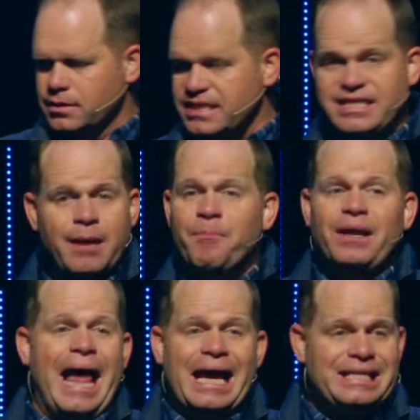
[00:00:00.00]

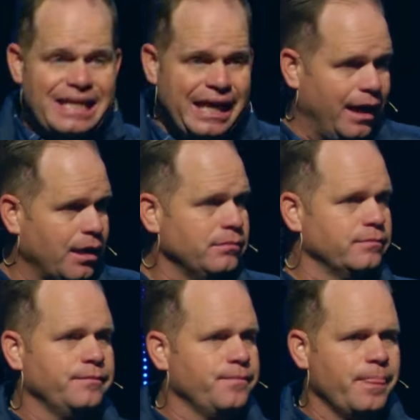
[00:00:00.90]
simple idea
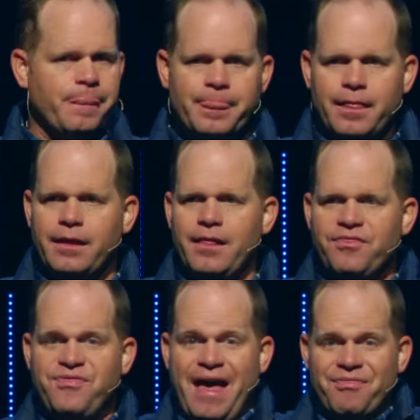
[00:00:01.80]

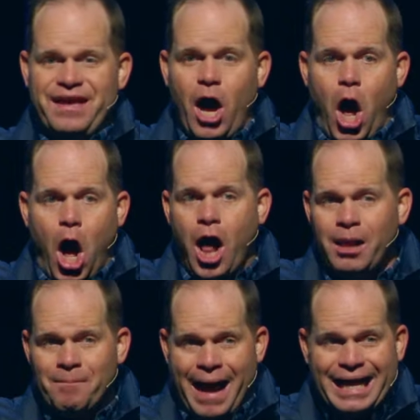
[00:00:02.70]
that the
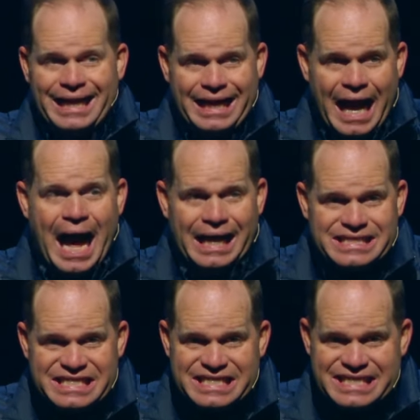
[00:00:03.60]
Almighty God
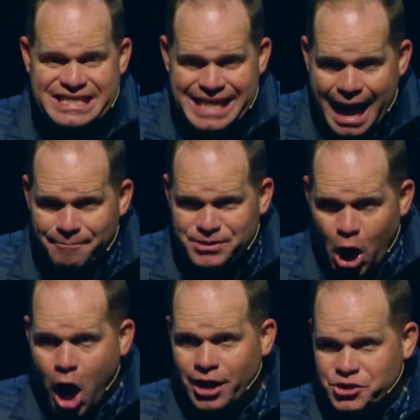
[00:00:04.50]
stepped
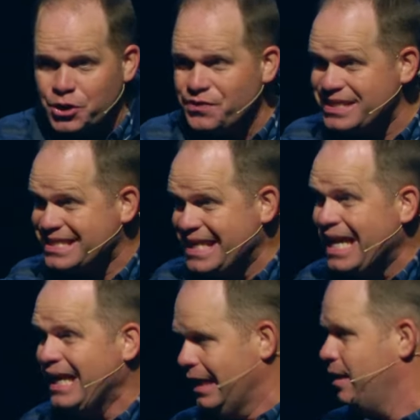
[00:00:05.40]
onto the
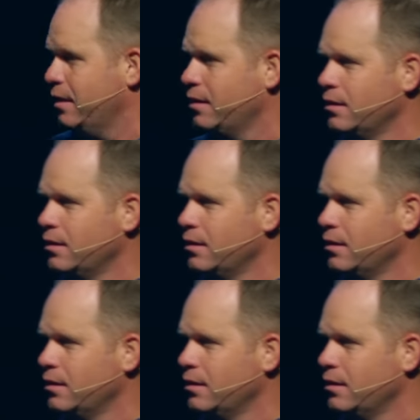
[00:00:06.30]
scene,